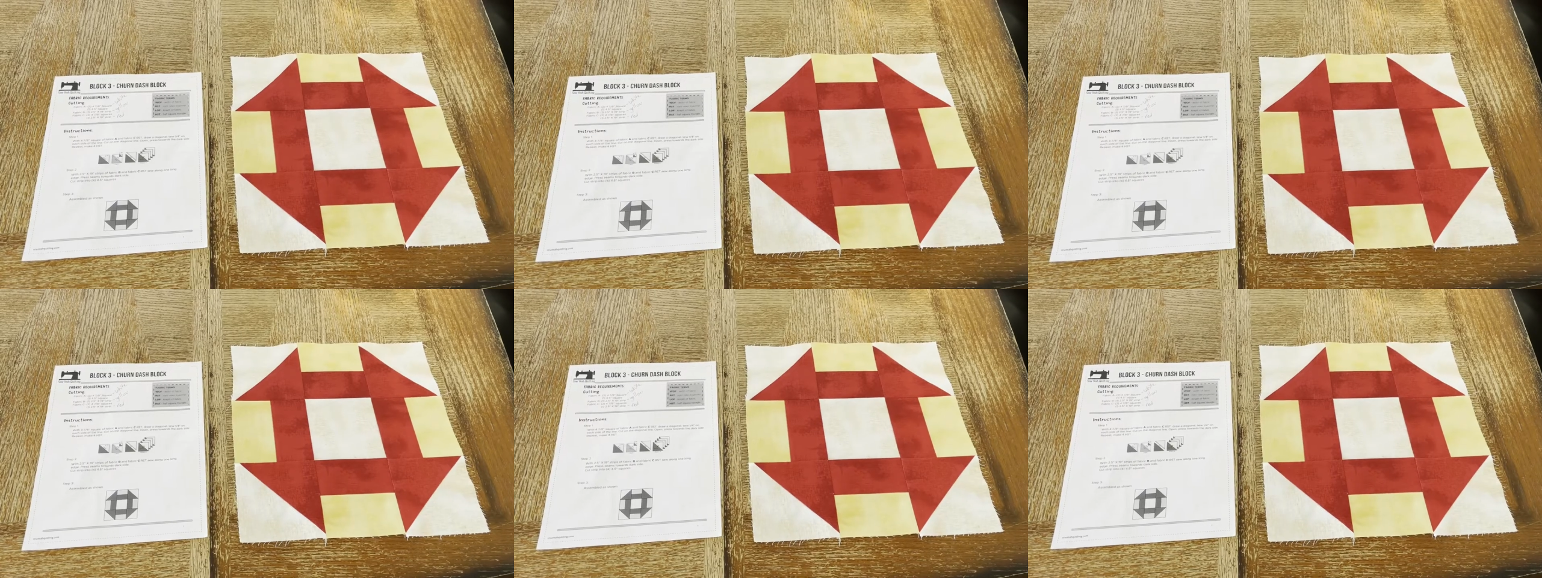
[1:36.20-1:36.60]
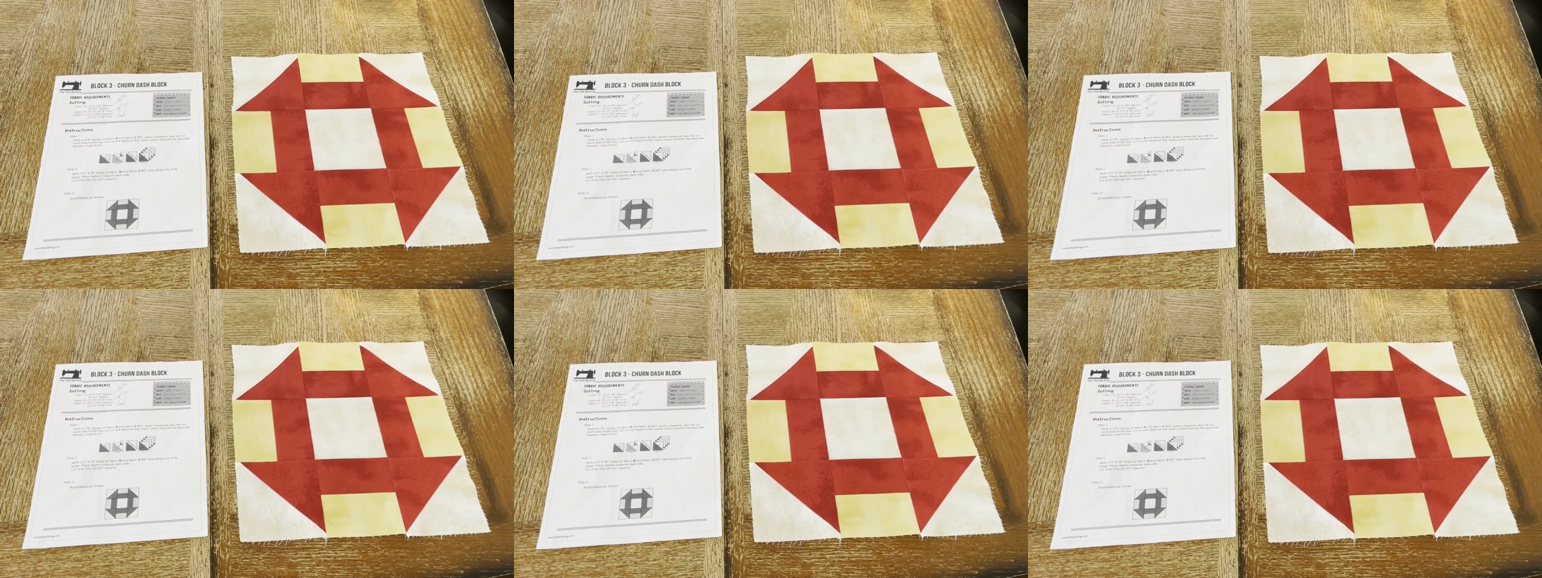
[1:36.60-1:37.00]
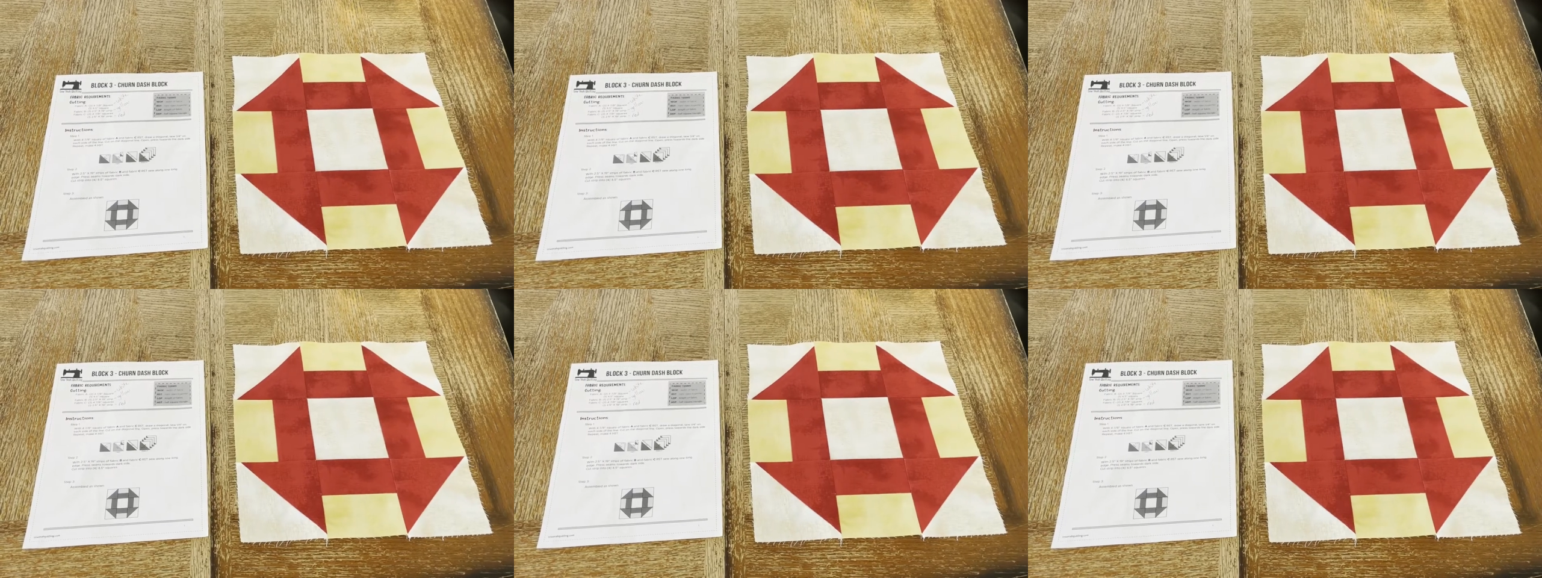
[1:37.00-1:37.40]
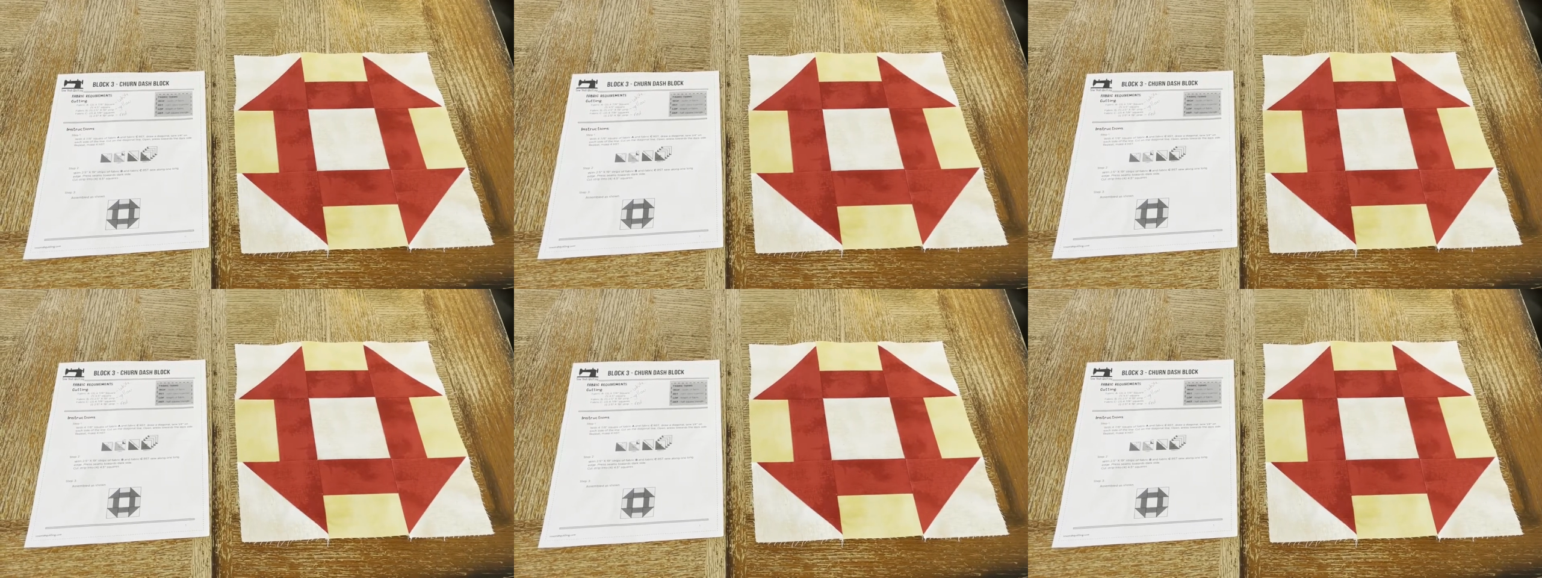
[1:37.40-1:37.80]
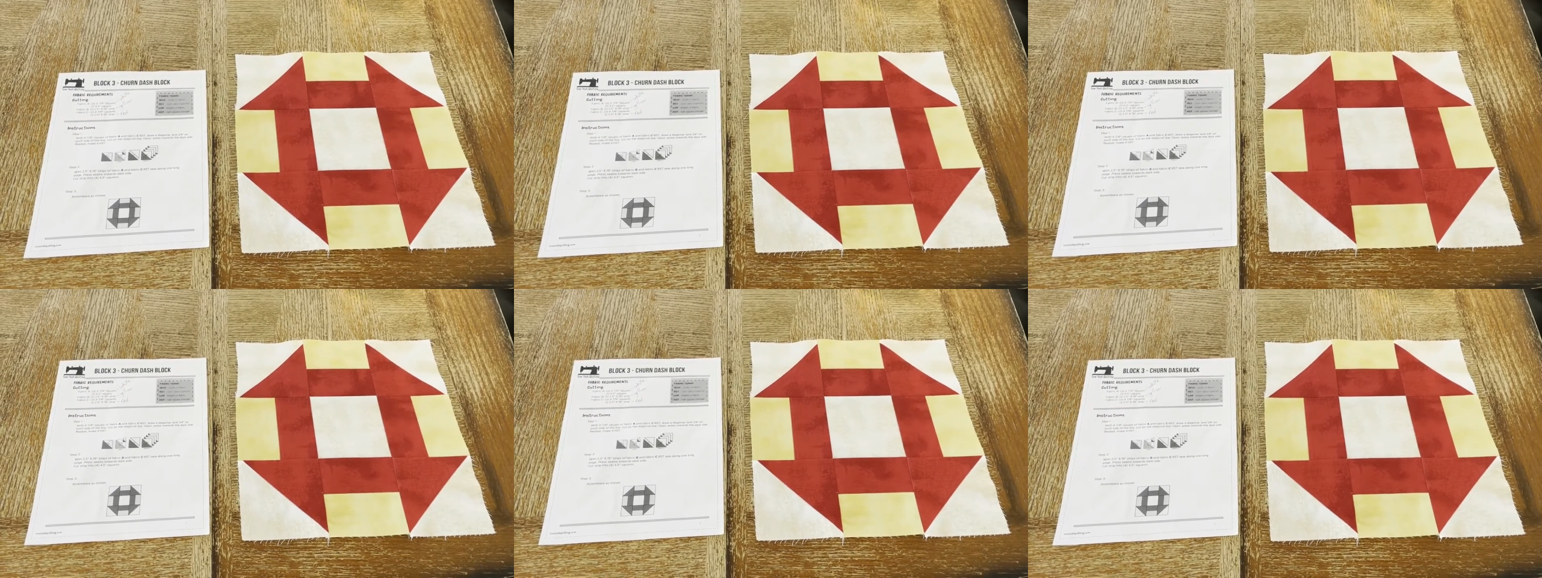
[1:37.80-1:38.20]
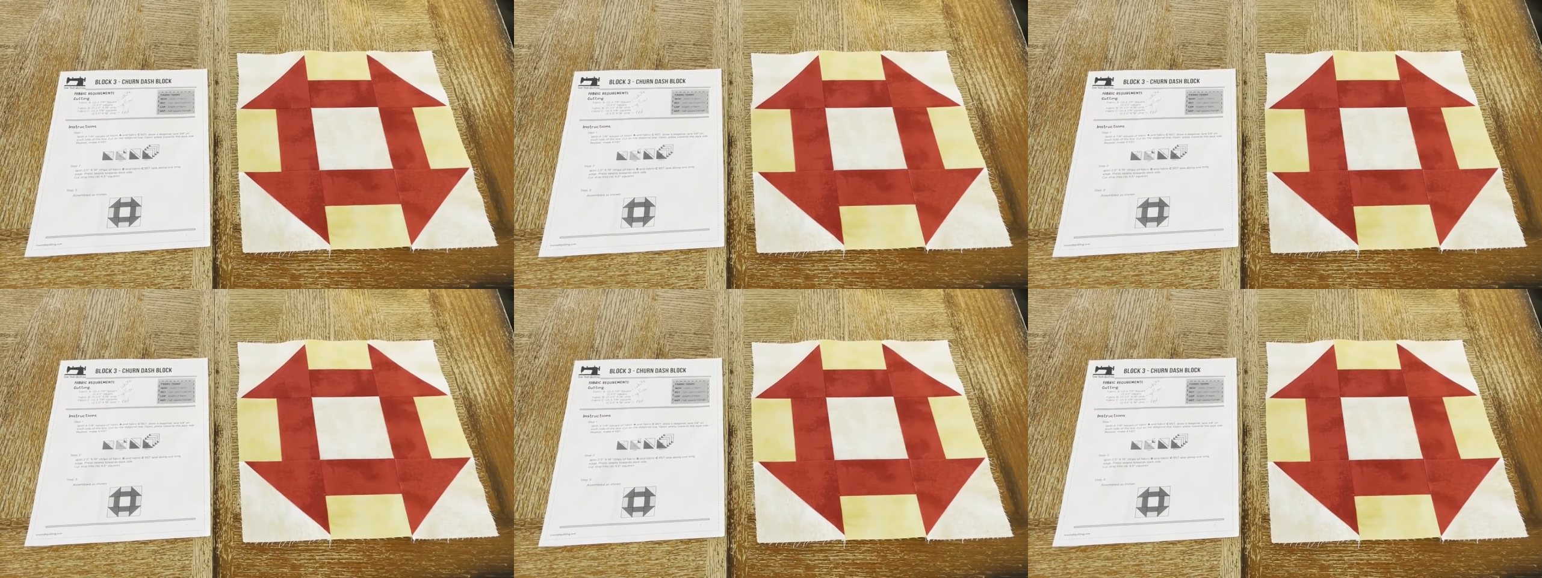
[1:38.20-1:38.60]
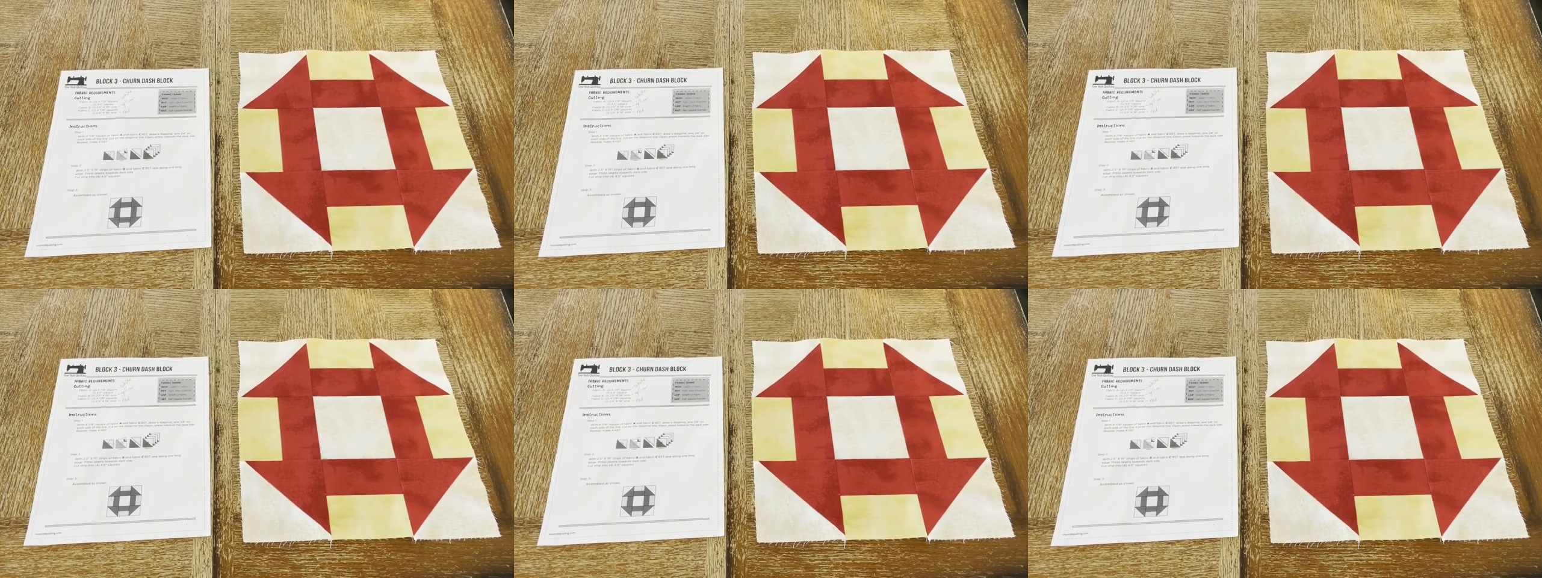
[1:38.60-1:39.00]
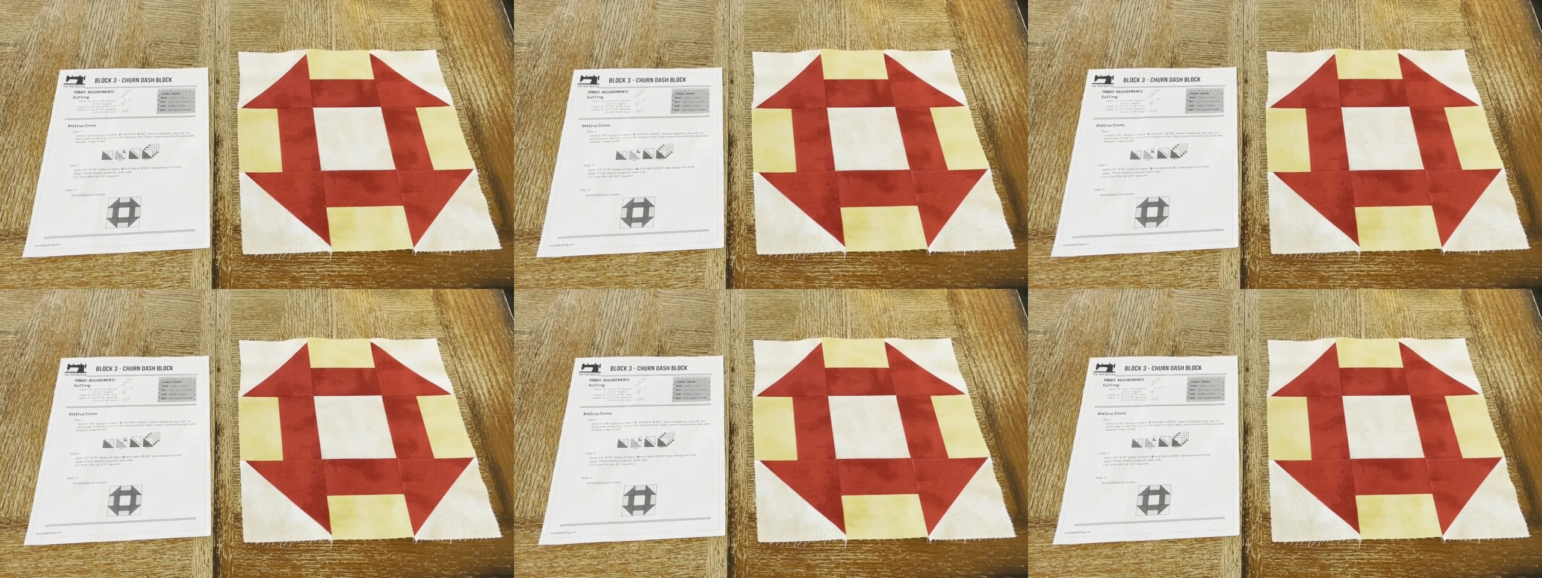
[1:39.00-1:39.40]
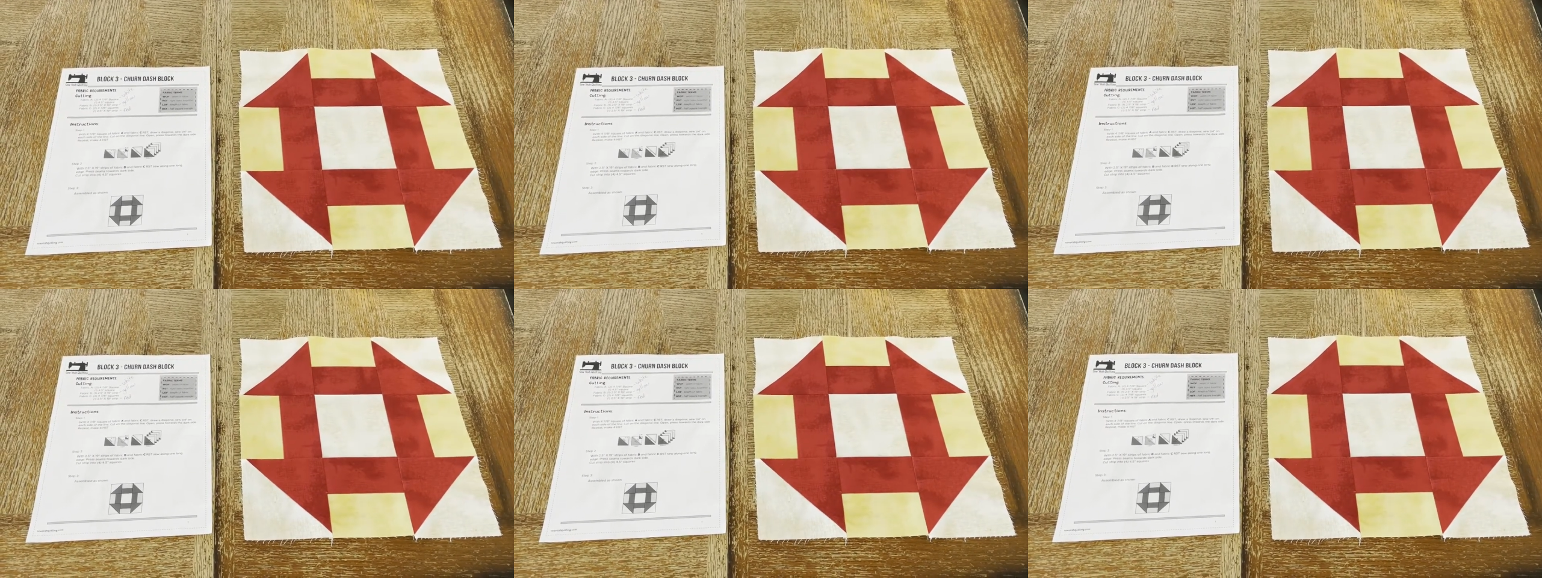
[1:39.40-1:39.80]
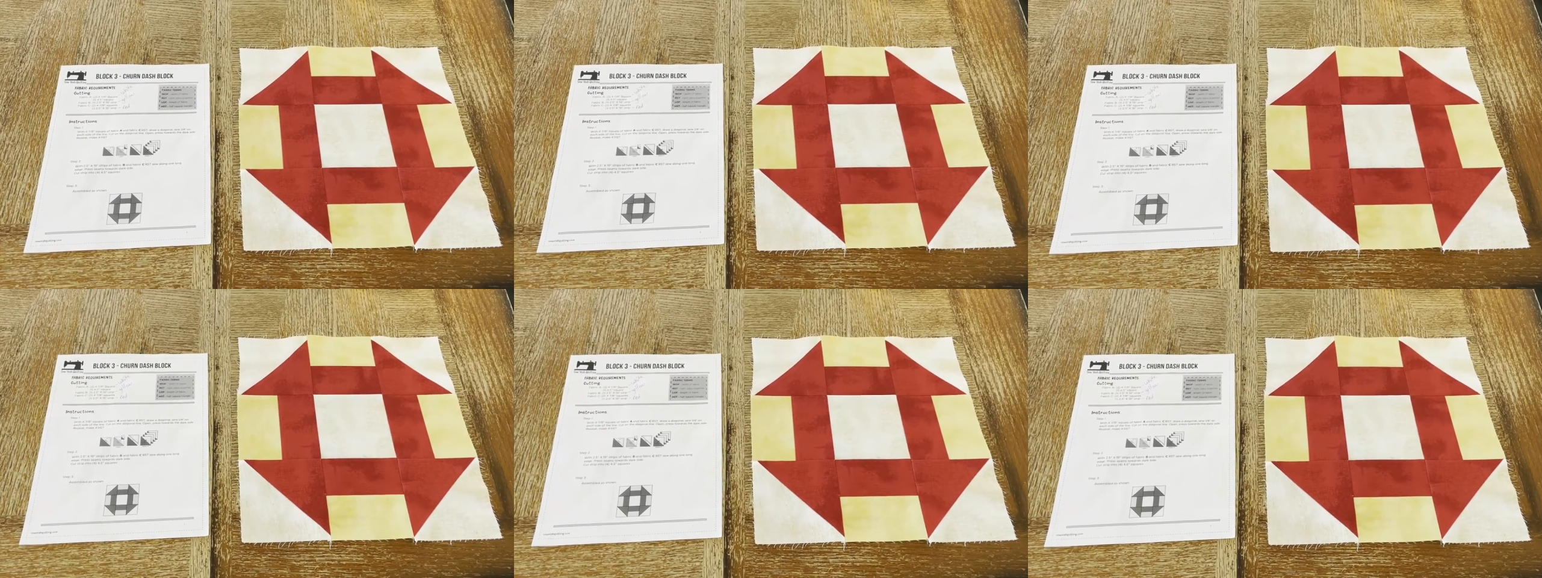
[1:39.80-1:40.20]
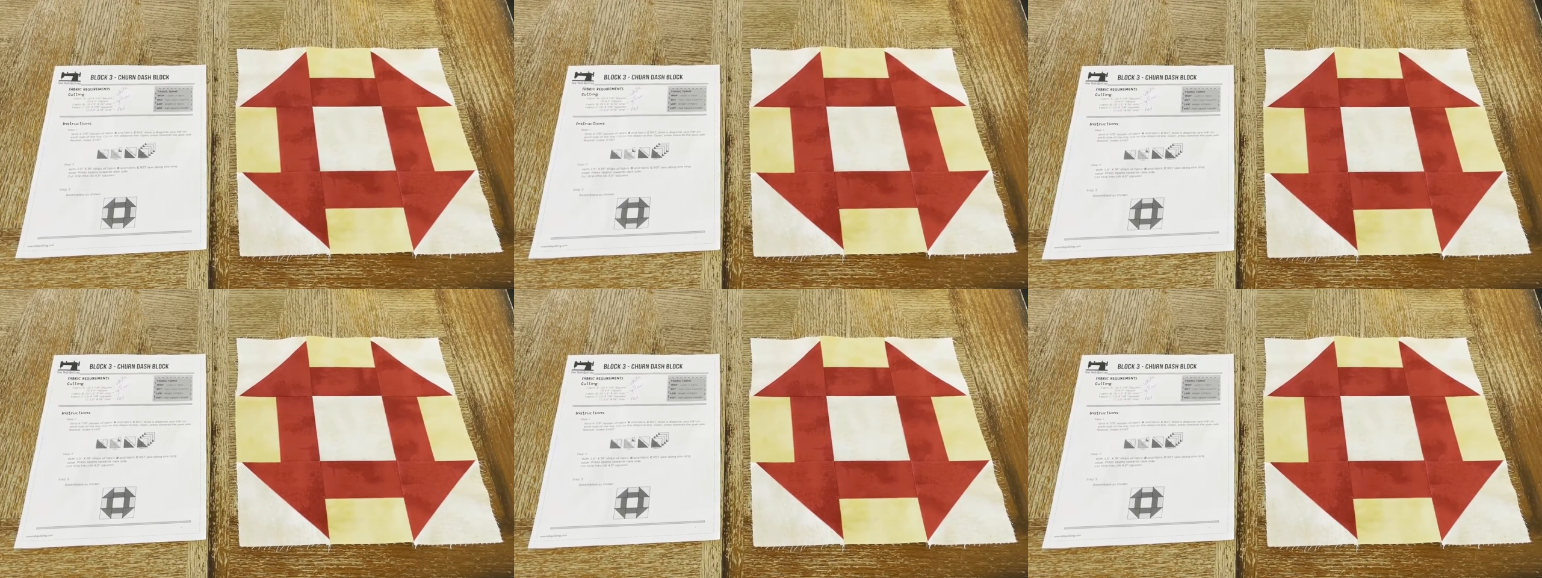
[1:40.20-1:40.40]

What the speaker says: No face is visible, so there are no lips to read.